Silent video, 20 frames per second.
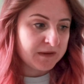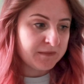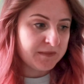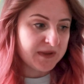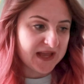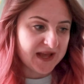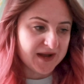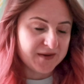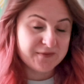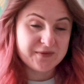
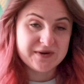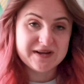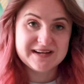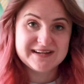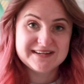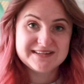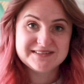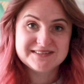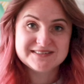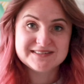But yeah, we're
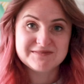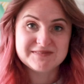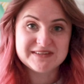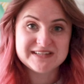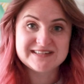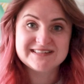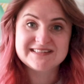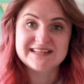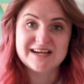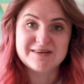gonna do
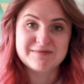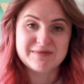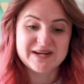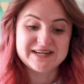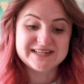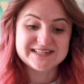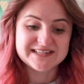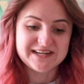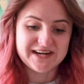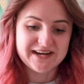something to
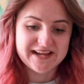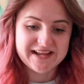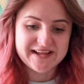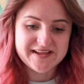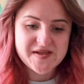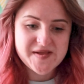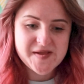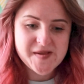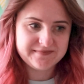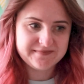celebrate tonight.
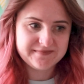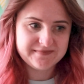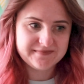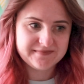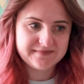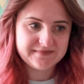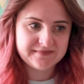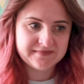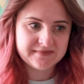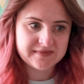
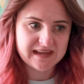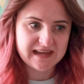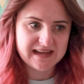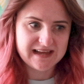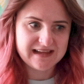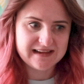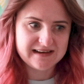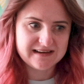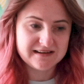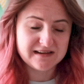
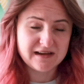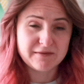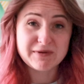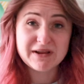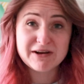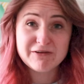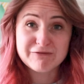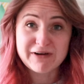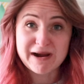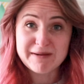And I'm
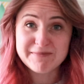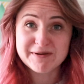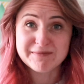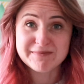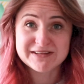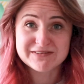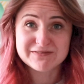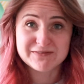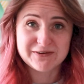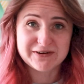gonna wrap
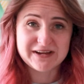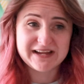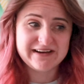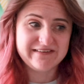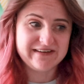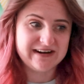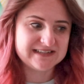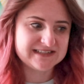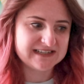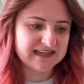up this vlog
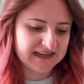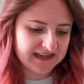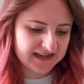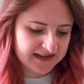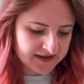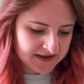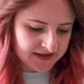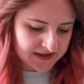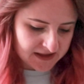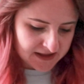here
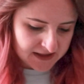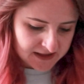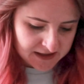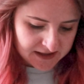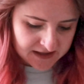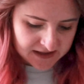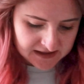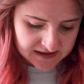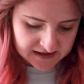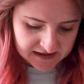actually.
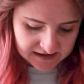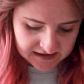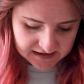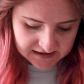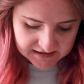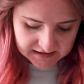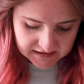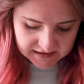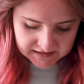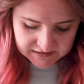
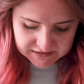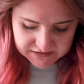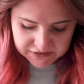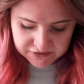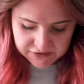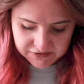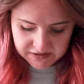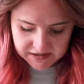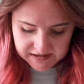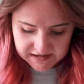I'm gonna
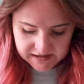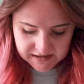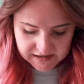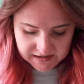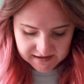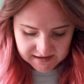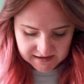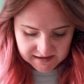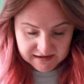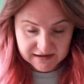do
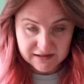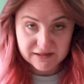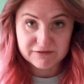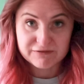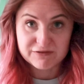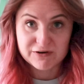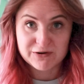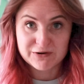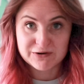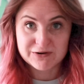another
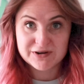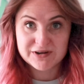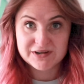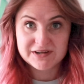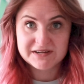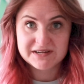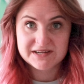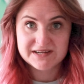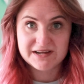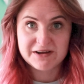vlog
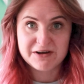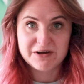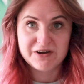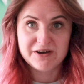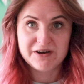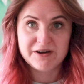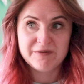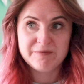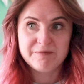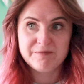
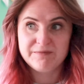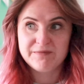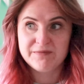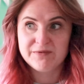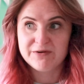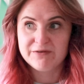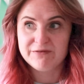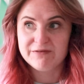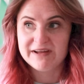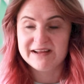
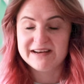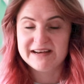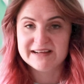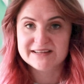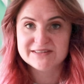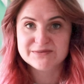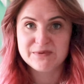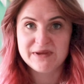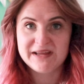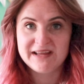of like
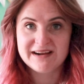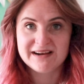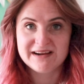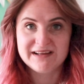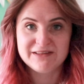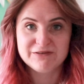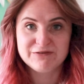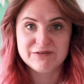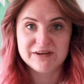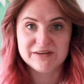next week,
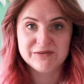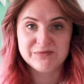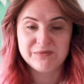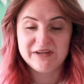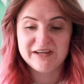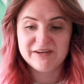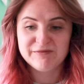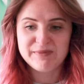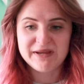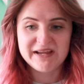like the first
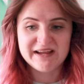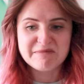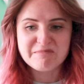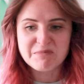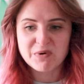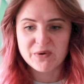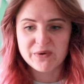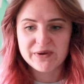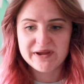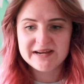week of being
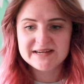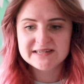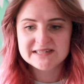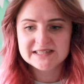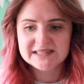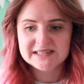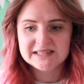employed.